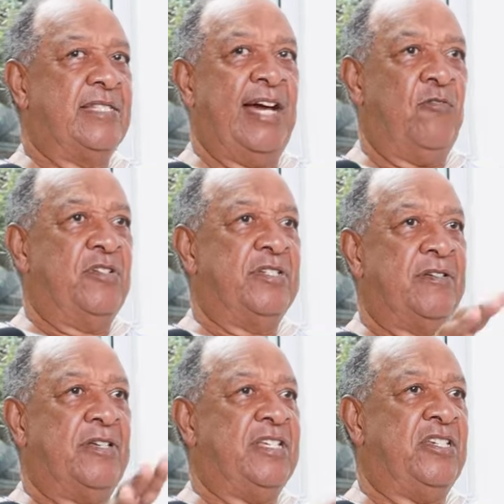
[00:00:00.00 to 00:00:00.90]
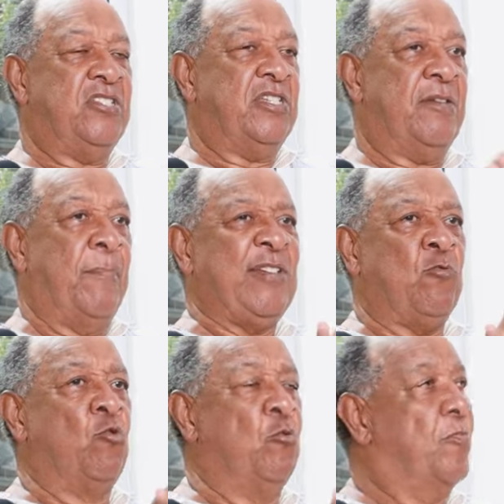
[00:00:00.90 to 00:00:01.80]
now it, by
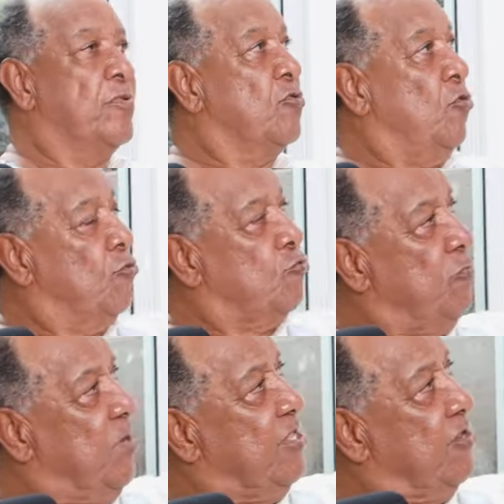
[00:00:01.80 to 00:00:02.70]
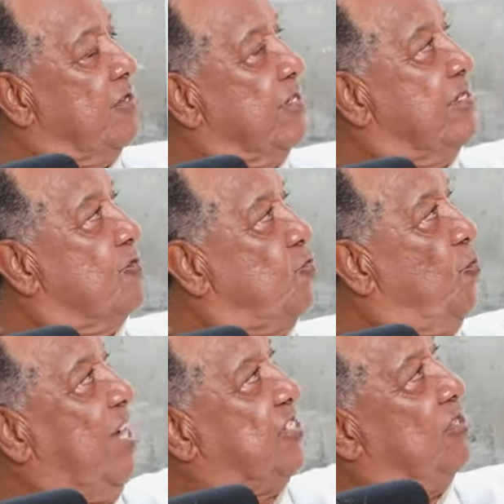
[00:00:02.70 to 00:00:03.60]
group, go to video to
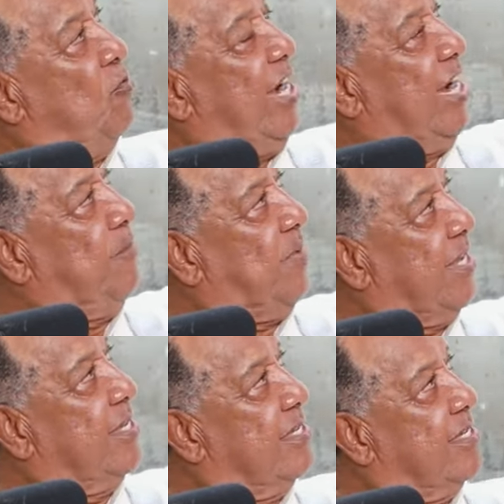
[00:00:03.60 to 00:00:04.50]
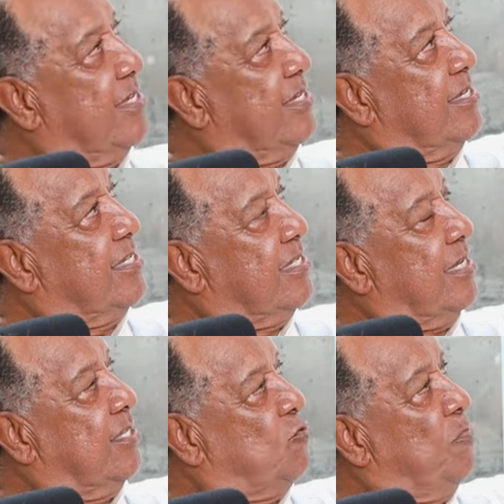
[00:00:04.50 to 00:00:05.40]
watch what happened
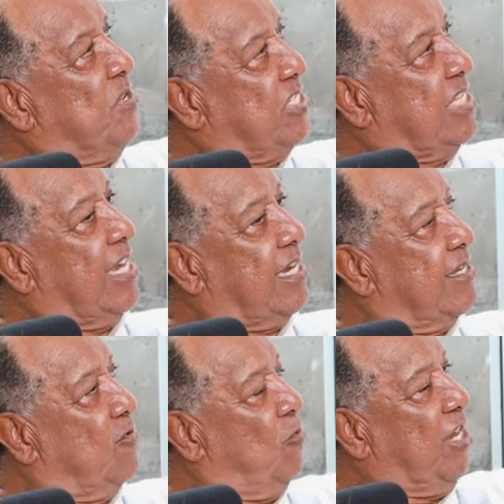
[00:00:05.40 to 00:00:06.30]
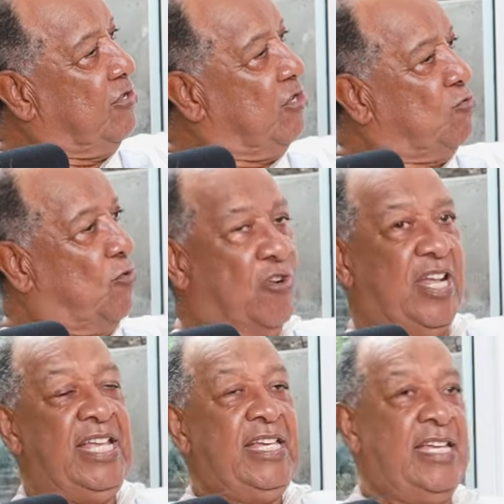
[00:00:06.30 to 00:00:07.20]
do mistake Reduce where you need to
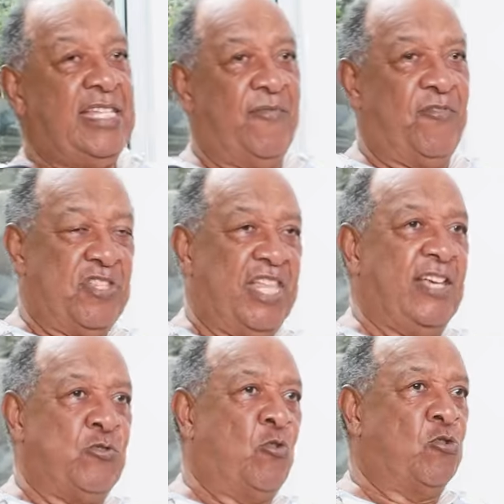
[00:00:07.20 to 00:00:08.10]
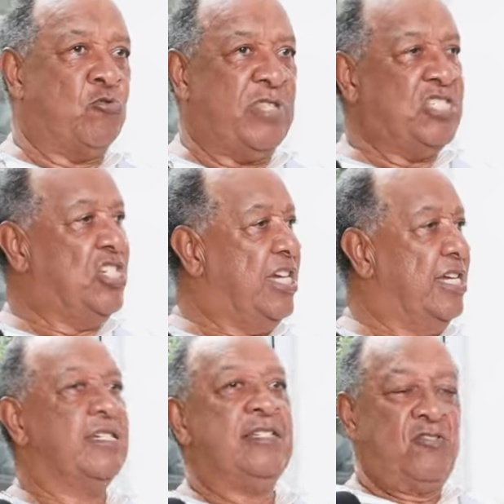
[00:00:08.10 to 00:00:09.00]
correct. And then from there you go to the
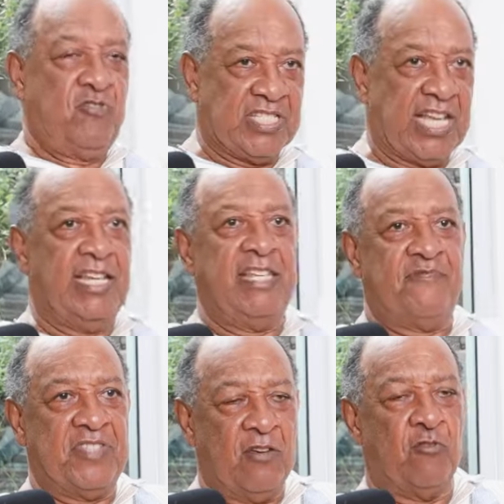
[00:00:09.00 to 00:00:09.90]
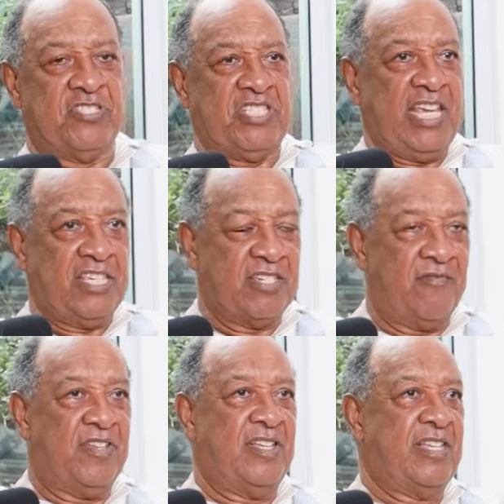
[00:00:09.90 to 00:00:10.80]
gym. You start lifting or
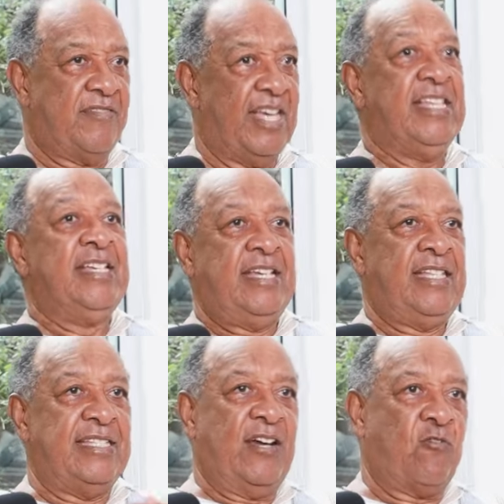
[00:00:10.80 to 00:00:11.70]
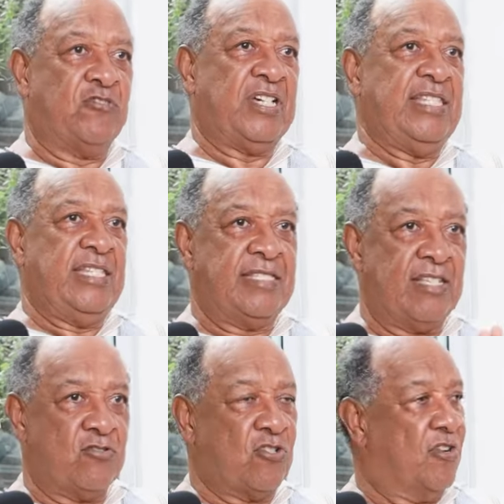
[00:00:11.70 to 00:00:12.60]
stretching and then, and then the coach has the
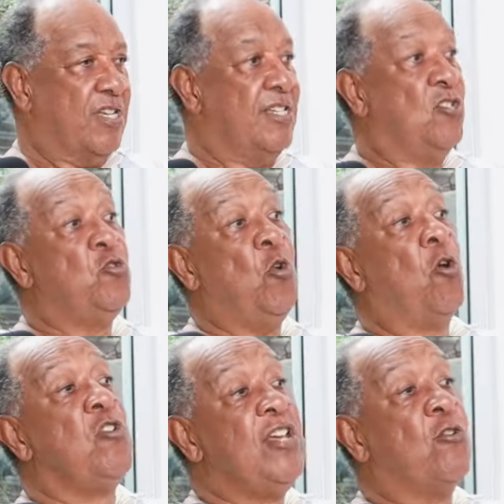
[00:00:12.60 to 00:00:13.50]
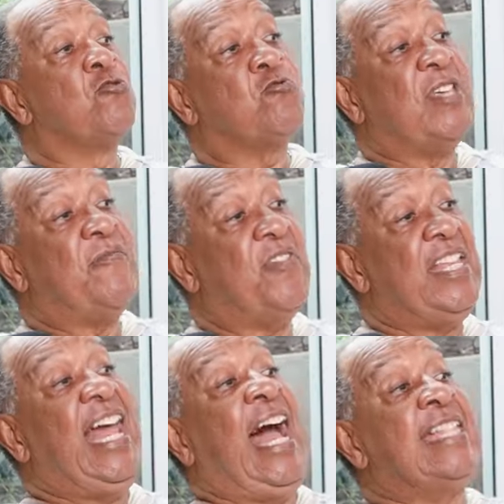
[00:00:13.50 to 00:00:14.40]
thing talk. You only go to the
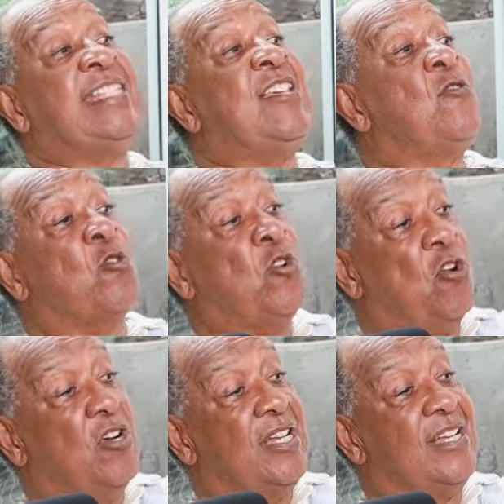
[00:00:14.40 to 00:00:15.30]
field at three o'clock.